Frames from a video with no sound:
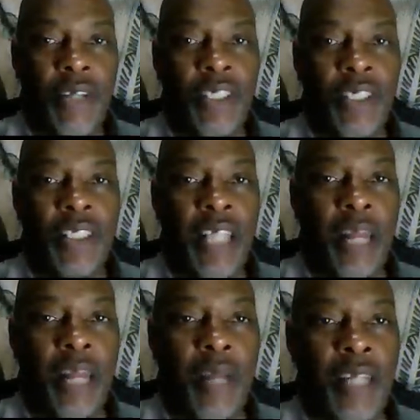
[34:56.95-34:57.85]
I know I shouldn't
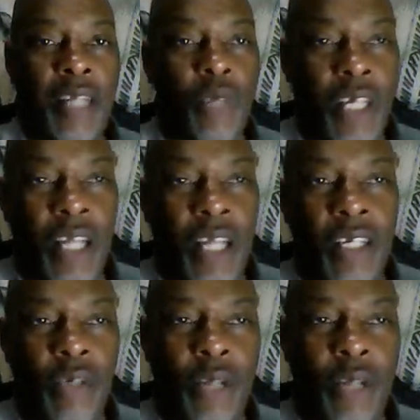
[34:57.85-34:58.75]
say that, but I just want to
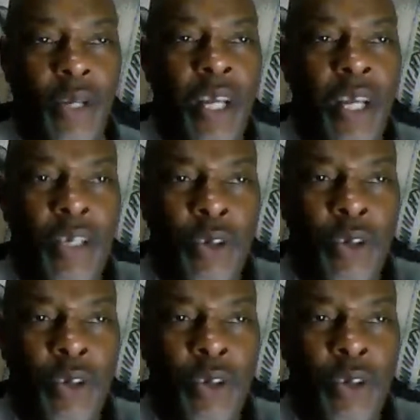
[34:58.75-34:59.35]
kind of get you out there.